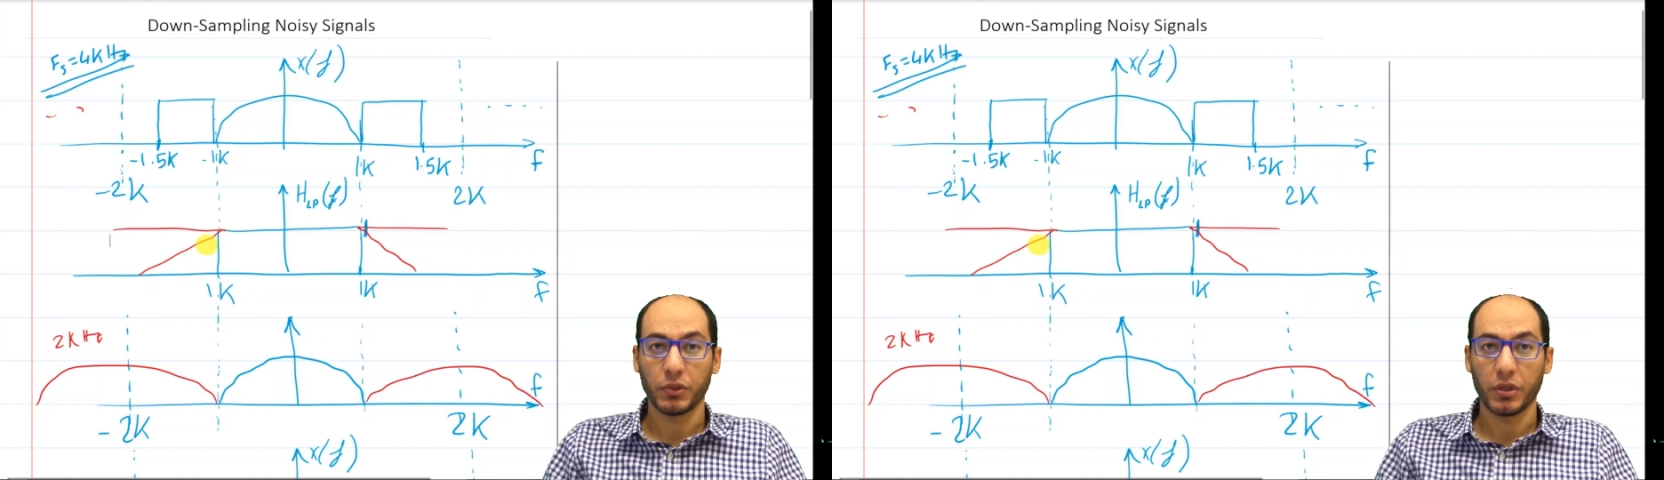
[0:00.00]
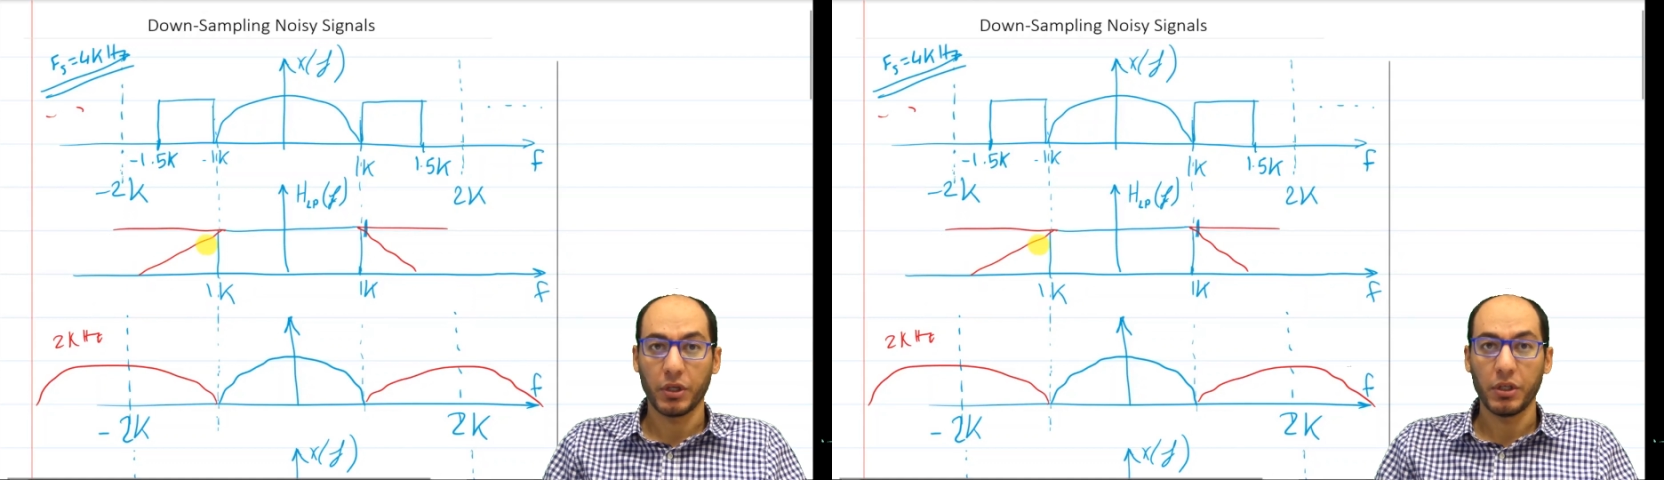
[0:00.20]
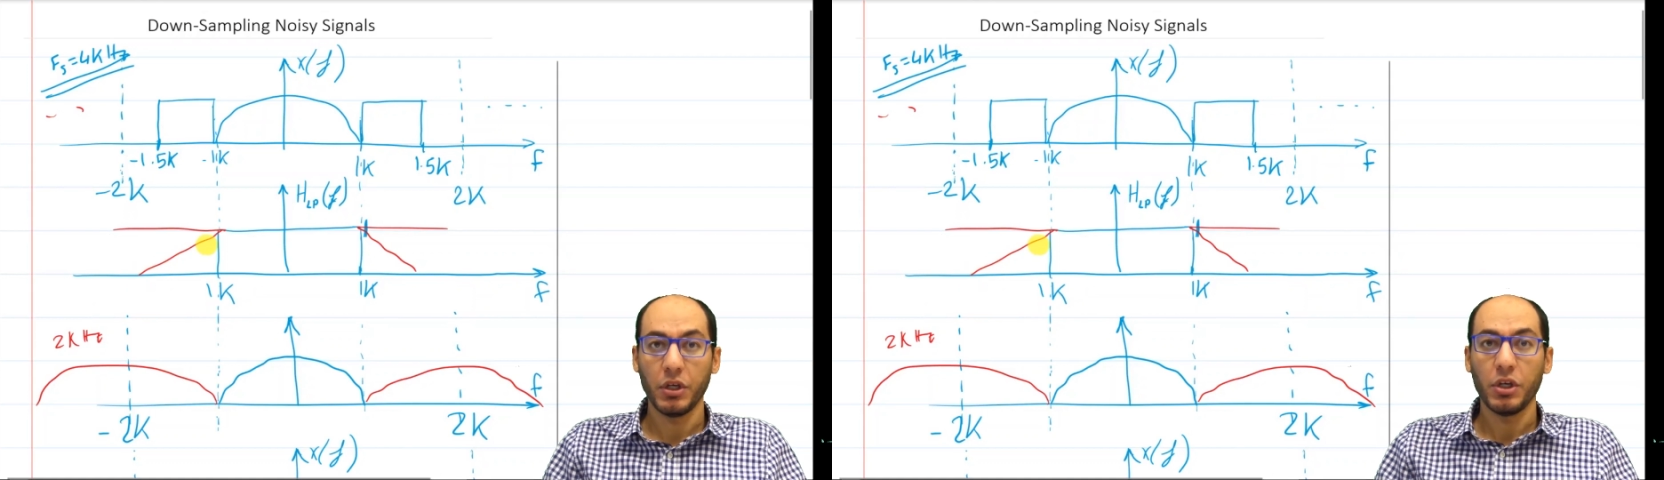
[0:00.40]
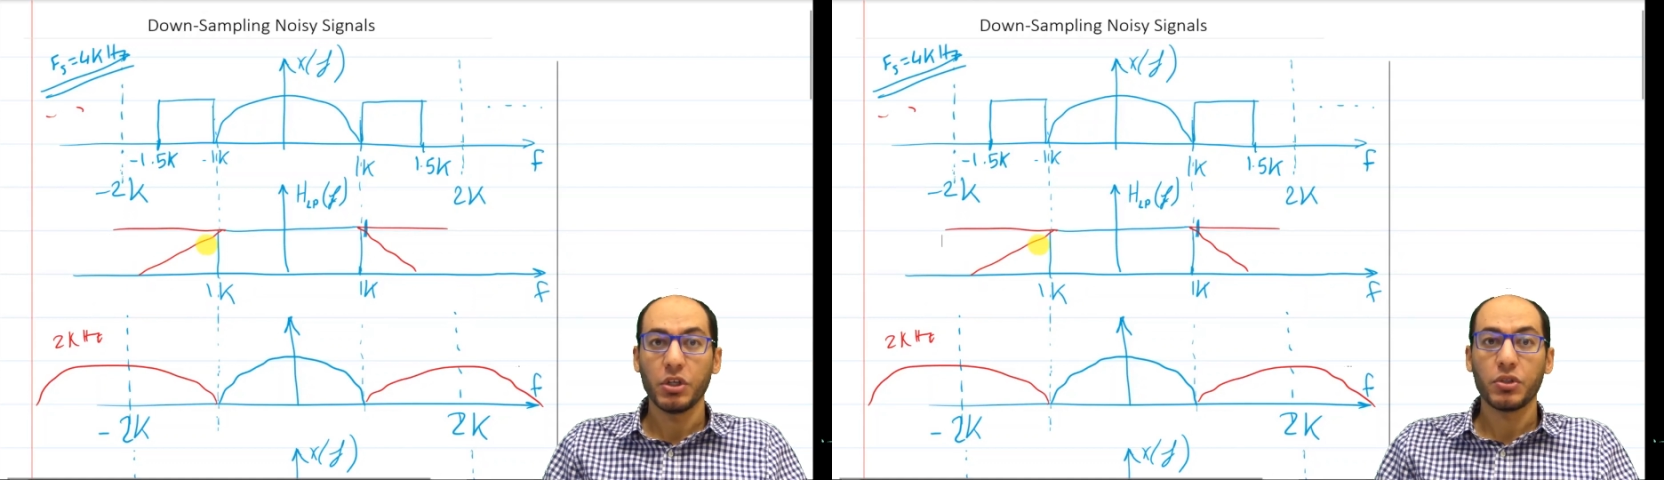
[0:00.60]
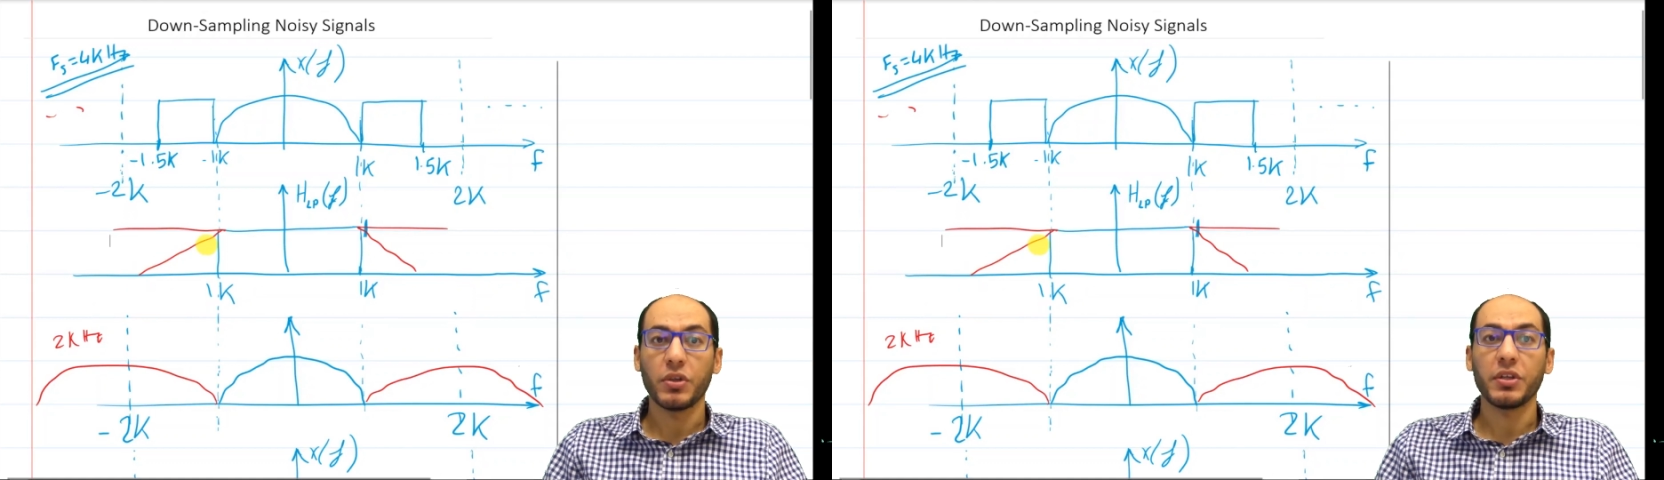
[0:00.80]
Okay.
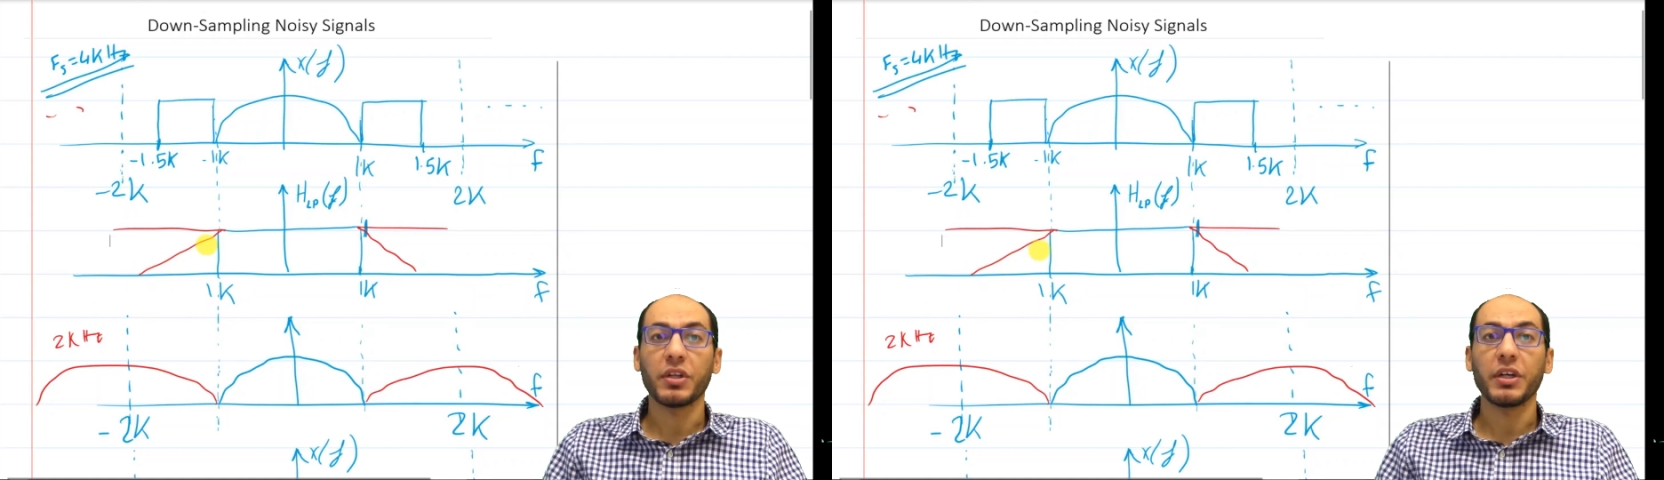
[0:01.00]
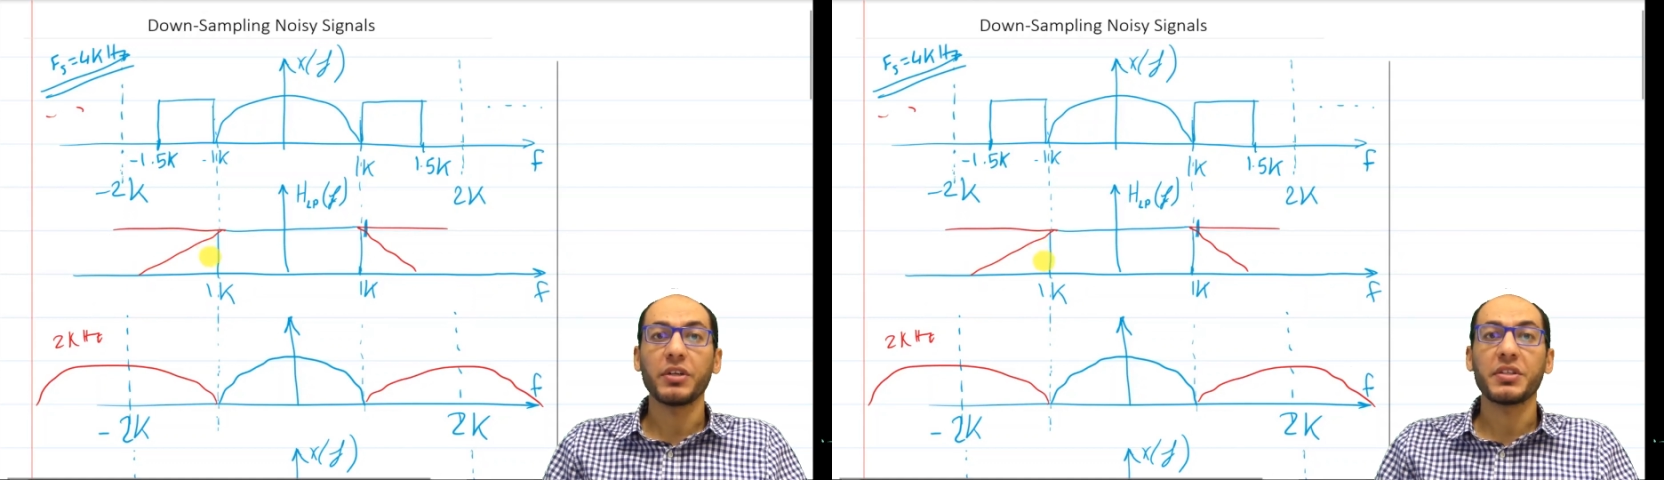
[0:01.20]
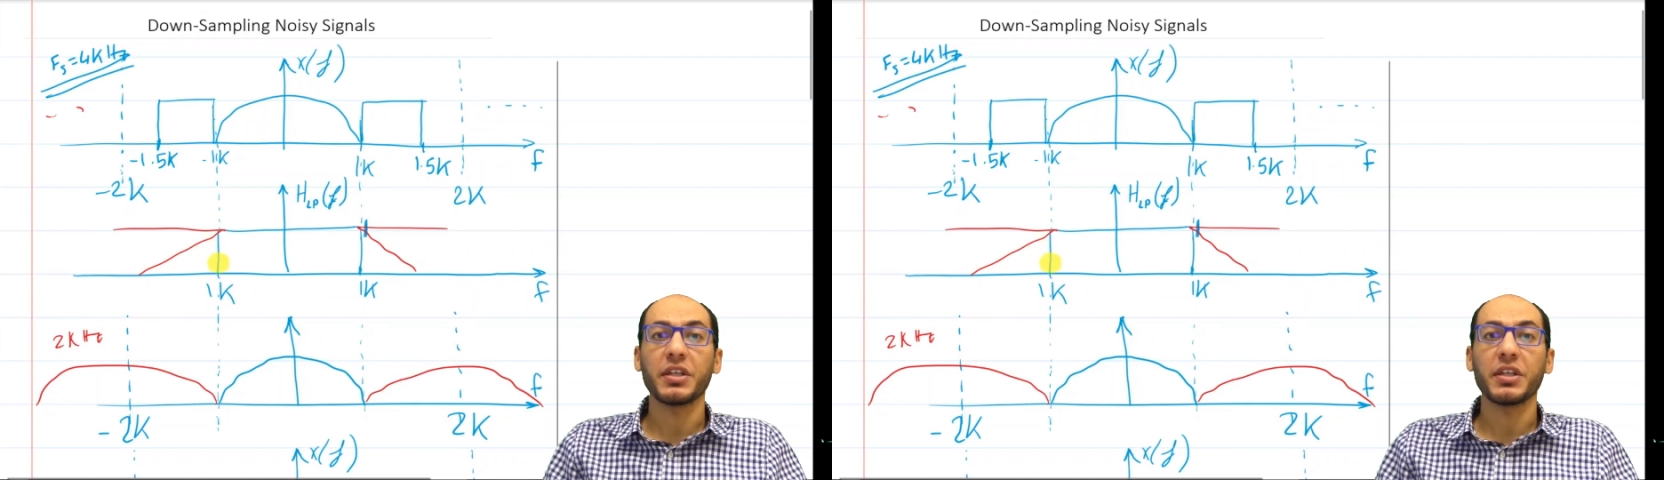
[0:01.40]
So the entire